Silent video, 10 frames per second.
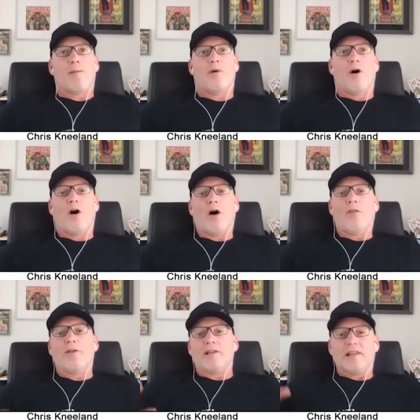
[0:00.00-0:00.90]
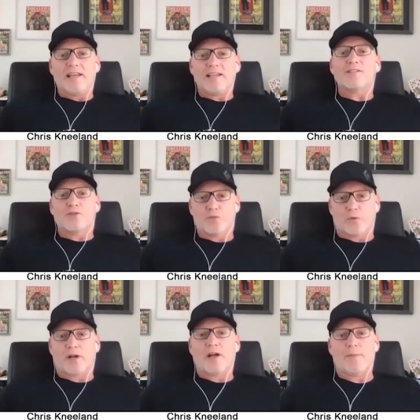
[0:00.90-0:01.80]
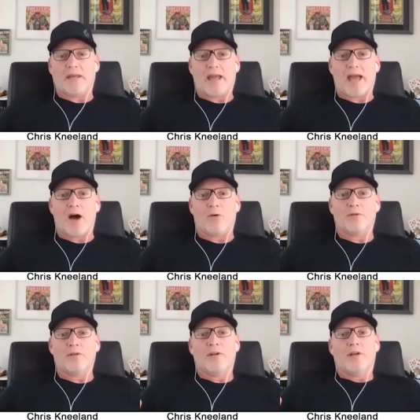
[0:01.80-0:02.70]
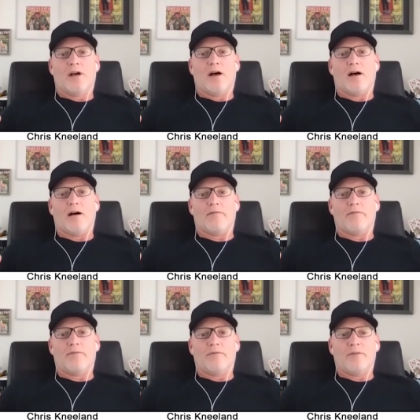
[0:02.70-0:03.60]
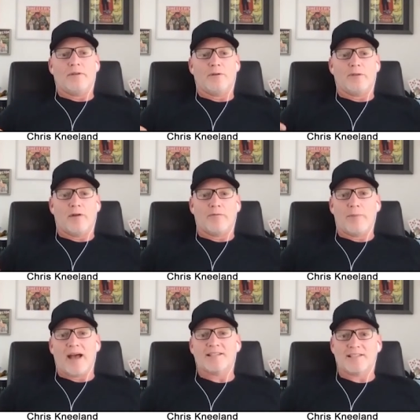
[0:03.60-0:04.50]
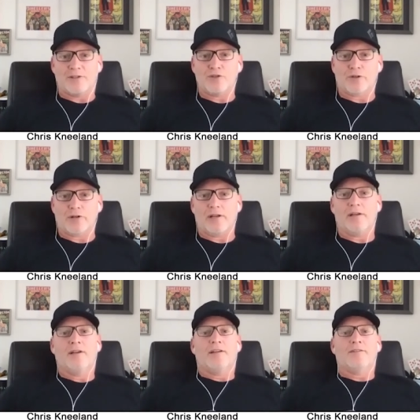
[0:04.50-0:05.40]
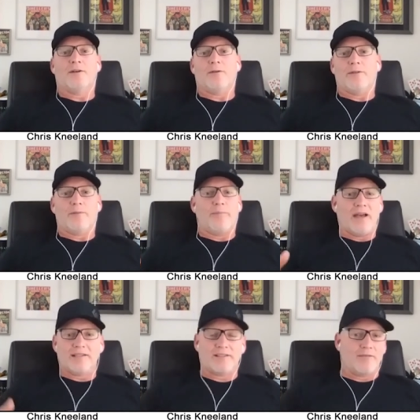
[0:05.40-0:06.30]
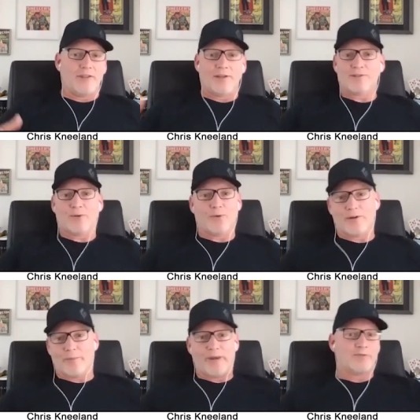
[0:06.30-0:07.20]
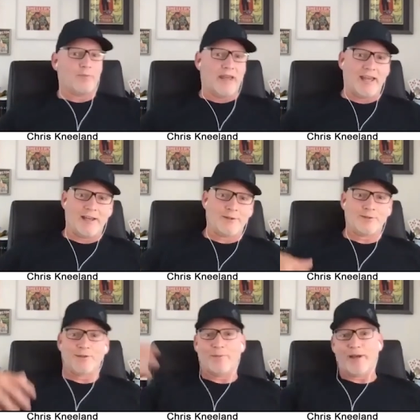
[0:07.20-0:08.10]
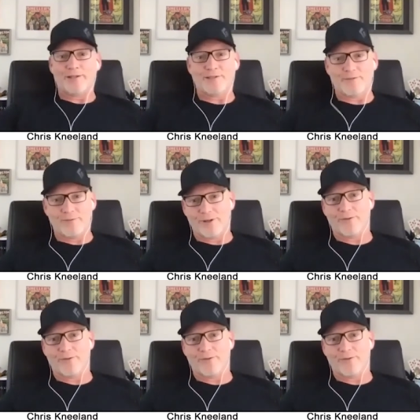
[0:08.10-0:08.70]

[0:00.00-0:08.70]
all the lists were coming out of, you know, of the past century. So the best of this, the were your best bands, the best, you know,